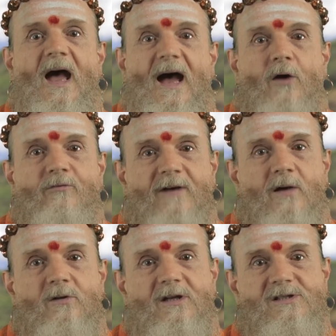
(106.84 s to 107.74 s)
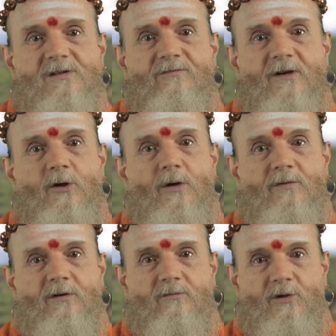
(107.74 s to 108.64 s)
How founded is the fear of
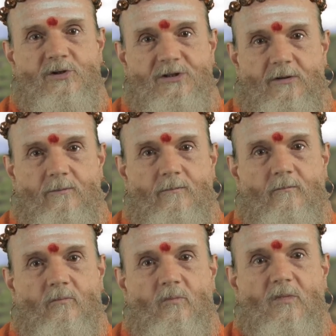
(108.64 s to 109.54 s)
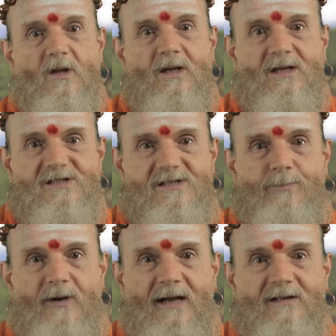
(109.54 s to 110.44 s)
conversion? Is the
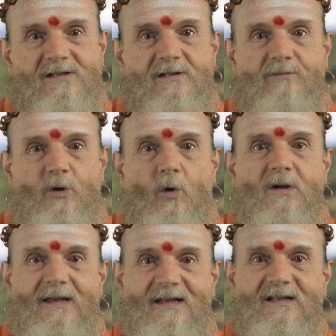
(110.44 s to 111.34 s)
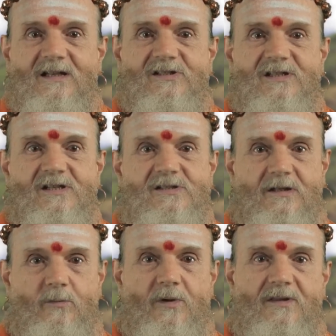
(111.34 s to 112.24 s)
practice of yoga
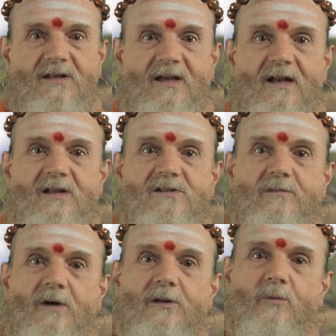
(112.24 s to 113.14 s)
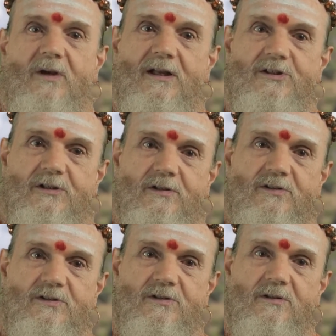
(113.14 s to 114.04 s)
inconsistent with the tenets of other
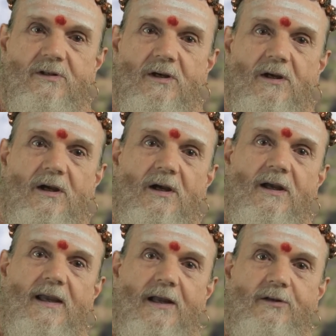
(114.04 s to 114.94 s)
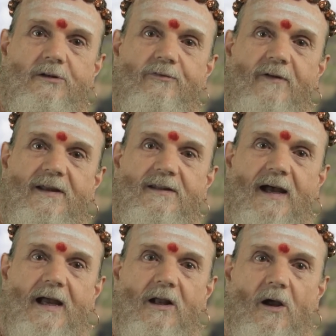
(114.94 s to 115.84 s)
religions? Can interfaith
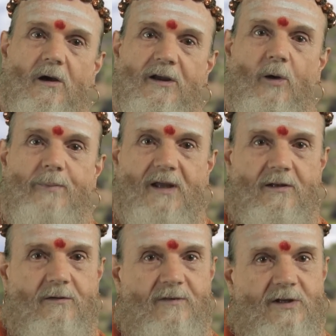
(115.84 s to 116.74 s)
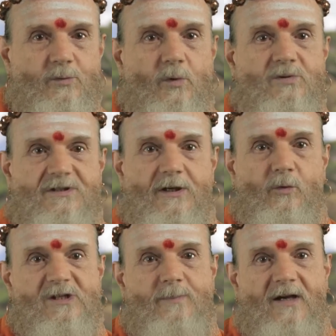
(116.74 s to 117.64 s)
dialogue help individuals,
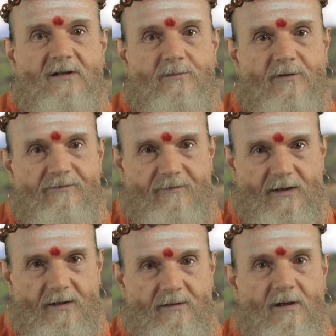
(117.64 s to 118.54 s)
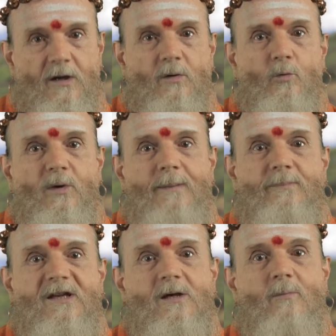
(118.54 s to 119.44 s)
irrespective of faith,
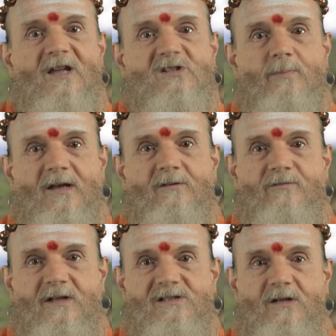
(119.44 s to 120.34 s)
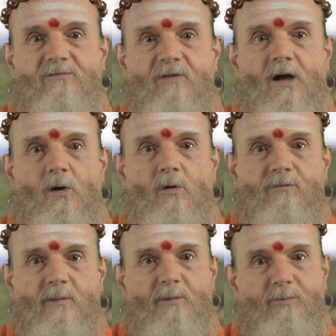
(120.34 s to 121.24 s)
reap the immense benefits that follow
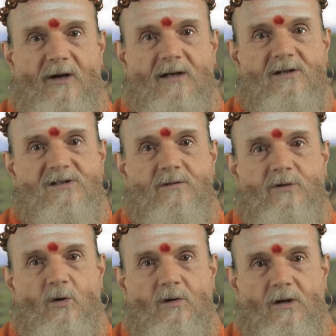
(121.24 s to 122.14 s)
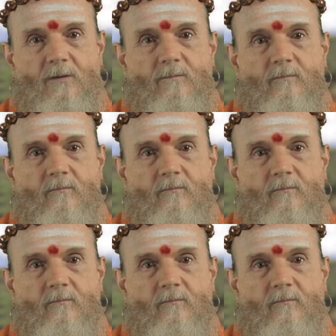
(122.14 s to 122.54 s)
from the practice of yoga?